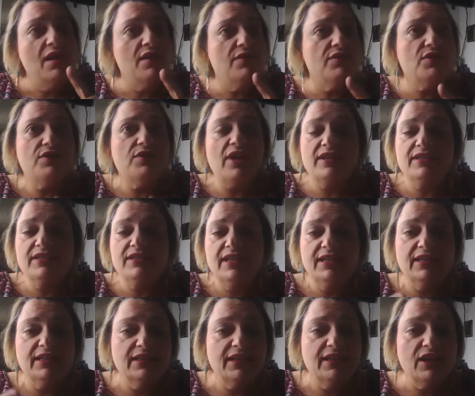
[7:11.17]
they're not
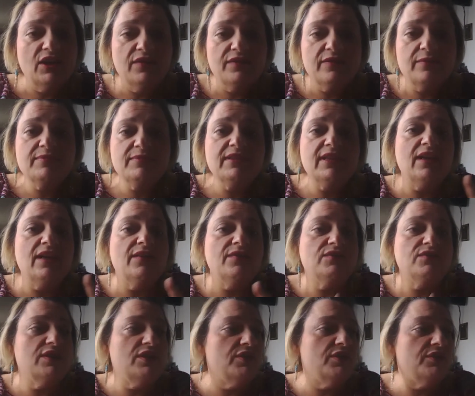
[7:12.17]
taking care of themselves,
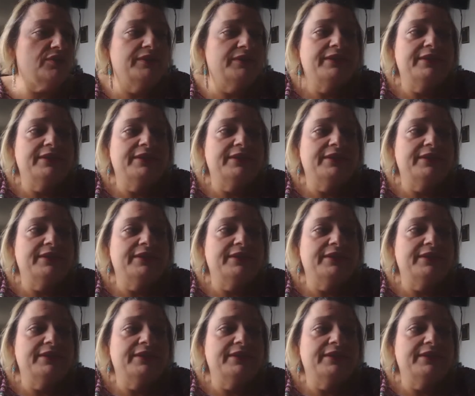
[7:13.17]
they're